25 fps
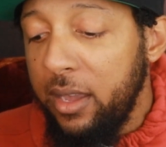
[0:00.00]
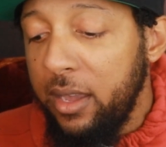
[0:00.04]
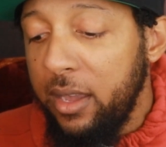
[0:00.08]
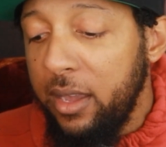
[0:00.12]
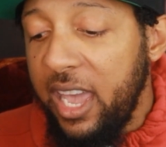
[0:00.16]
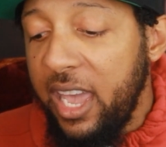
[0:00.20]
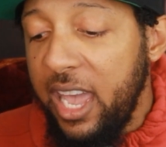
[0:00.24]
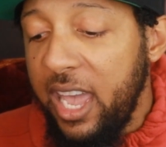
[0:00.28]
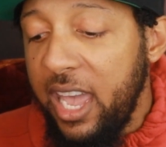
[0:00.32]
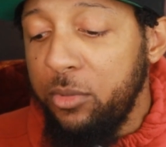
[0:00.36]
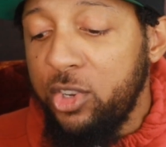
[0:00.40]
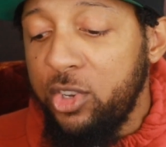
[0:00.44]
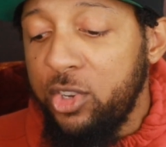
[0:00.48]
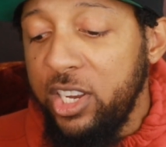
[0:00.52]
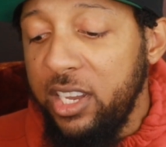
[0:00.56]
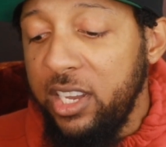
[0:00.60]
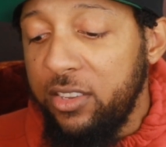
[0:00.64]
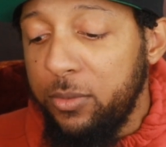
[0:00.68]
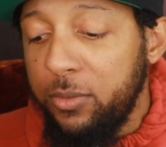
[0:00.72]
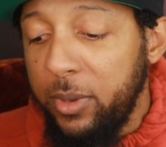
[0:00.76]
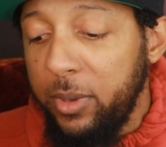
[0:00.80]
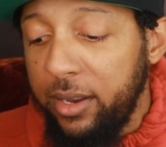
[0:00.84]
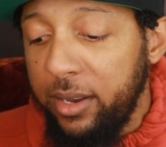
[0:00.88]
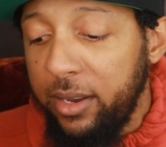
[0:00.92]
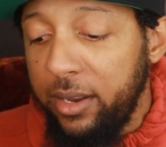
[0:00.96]
Cam
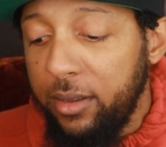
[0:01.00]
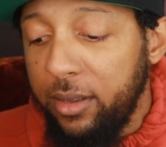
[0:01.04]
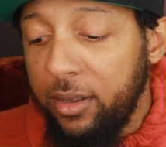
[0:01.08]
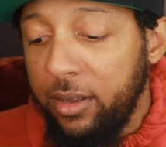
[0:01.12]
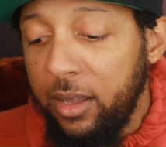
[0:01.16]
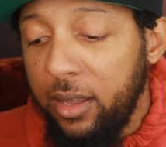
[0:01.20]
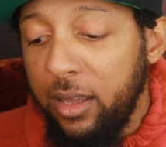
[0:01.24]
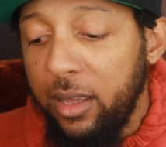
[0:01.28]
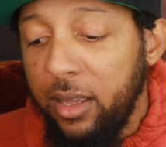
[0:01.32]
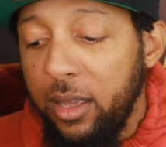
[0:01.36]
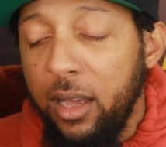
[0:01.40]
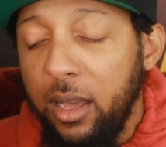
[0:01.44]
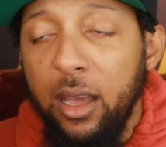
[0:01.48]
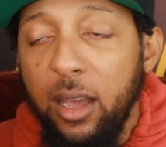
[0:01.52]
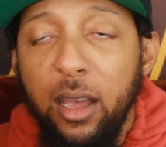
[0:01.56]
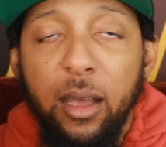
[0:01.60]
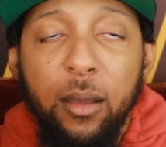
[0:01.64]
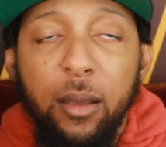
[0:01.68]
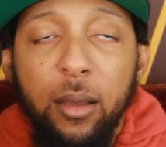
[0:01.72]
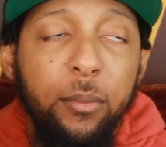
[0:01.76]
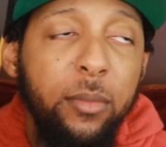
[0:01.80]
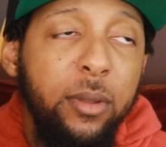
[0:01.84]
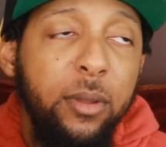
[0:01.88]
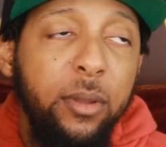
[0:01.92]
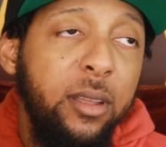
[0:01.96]
Cheeseman.
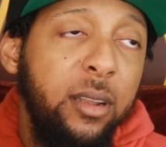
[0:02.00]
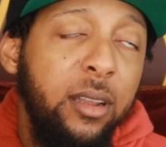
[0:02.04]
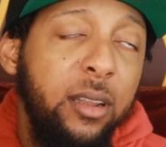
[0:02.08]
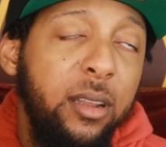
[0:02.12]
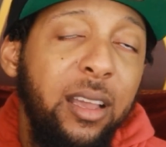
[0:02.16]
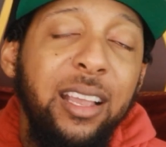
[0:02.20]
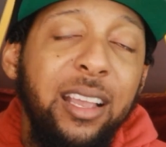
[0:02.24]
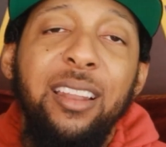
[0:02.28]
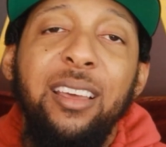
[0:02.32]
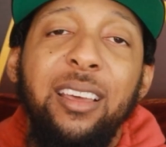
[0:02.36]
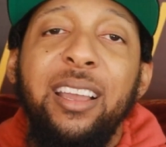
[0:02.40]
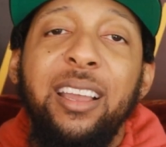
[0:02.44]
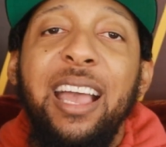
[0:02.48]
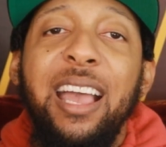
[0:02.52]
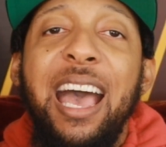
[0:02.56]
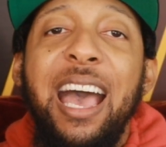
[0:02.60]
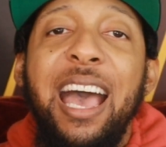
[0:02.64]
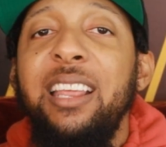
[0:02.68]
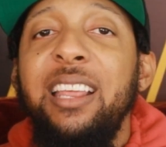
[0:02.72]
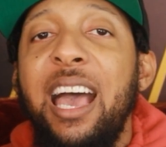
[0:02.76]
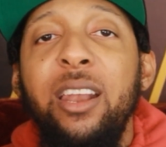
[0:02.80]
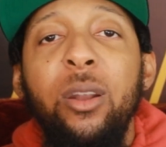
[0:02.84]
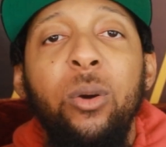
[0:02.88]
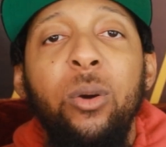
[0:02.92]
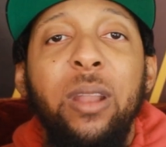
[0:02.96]
Um, look,
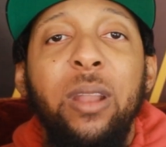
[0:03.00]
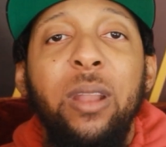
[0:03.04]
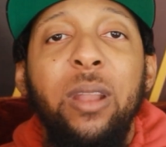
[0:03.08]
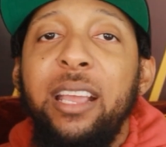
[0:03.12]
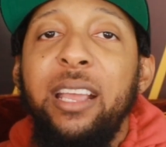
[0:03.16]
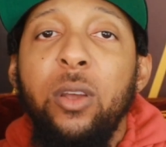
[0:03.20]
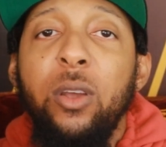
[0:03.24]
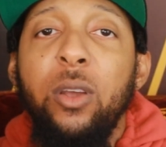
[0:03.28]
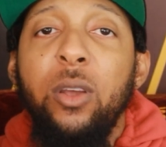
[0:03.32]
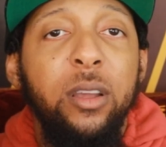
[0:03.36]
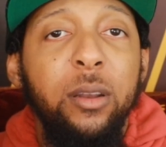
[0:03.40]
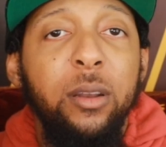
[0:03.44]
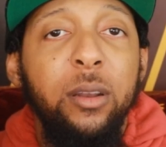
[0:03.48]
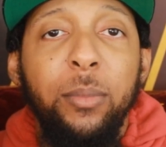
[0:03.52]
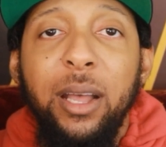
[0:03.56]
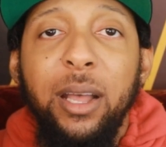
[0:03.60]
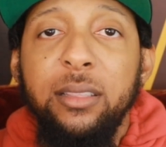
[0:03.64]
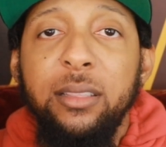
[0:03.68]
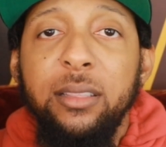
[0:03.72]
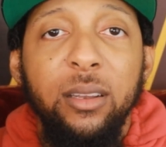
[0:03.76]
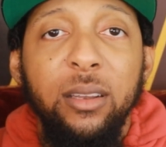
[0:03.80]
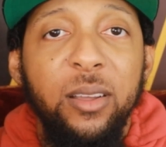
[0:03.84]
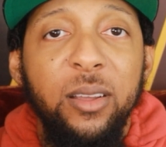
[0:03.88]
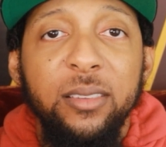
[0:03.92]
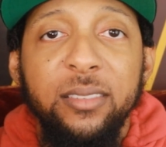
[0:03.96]
I, I don't like talking
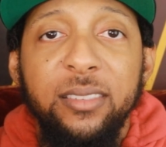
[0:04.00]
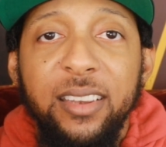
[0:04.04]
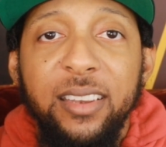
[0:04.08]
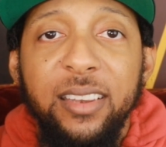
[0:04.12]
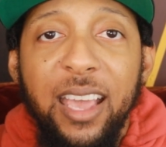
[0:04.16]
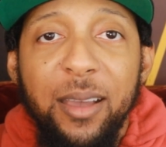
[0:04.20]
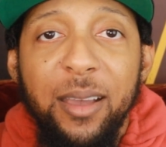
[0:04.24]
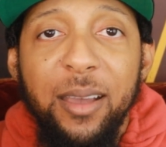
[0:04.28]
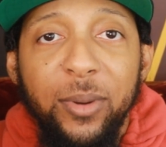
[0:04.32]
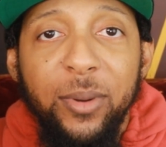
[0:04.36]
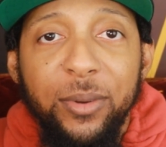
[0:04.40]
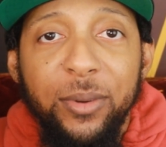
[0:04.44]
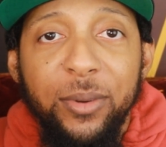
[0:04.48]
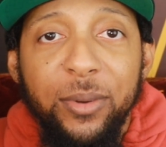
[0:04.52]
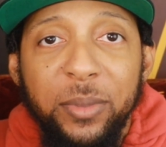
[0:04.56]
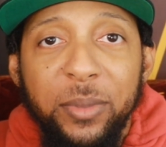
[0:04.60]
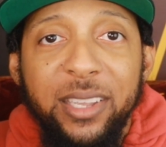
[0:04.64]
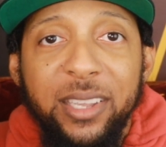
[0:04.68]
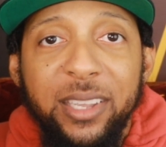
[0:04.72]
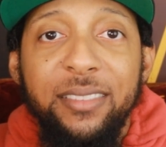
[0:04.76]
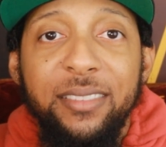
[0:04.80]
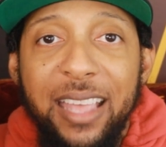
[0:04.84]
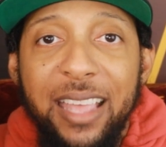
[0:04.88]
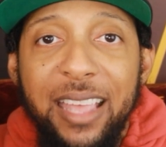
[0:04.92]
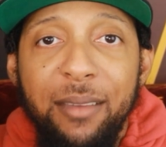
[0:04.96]
about the long snapper
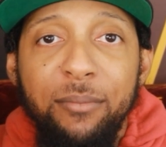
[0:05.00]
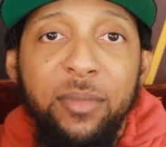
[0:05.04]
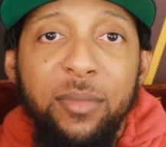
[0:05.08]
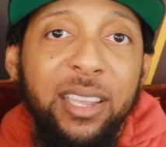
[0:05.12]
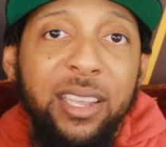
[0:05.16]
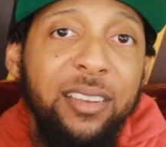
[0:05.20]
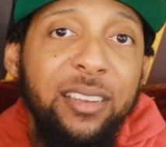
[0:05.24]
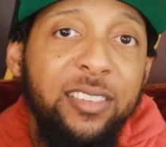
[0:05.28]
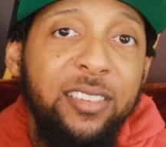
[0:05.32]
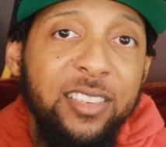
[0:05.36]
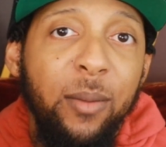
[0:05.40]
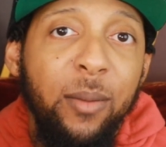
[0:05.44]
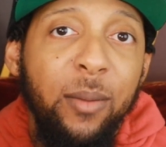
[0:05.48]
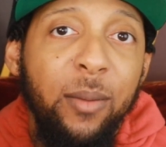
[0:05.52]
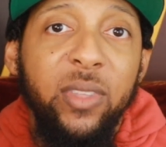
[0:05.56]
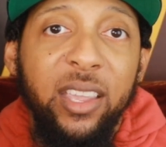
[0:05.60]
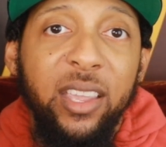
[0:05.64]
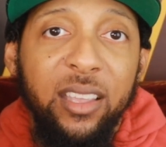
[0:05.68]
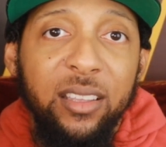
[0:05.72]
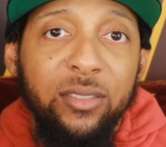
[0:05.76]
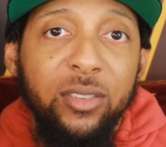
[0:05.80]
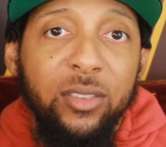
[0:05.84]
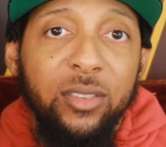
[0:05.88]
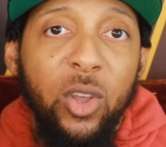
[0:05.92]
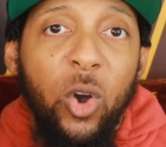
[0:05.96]
because that means
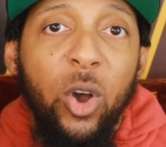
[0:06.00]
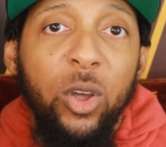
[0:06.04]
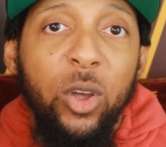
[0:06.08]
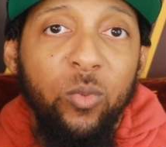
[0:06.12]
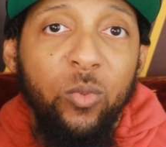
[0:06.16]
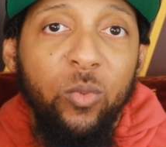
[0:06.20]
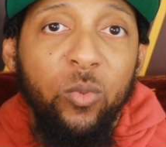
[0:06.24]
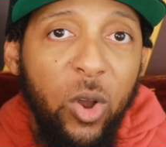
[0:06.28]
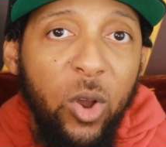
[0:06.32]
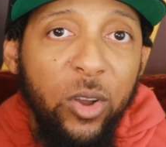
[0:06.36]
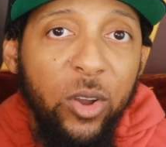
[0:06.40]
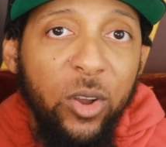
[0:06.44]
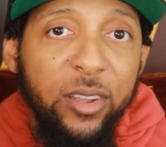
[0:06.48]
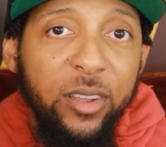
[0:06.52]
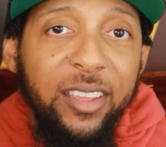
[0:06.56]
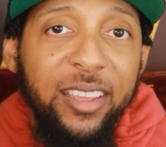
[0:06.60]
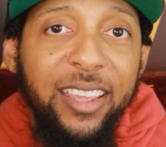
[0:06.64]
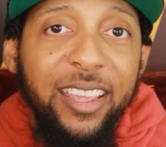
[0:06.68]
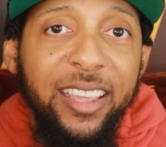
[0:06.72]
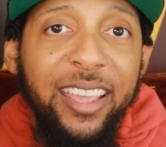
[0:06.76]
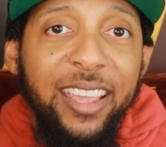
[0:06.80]
something has gone wrong.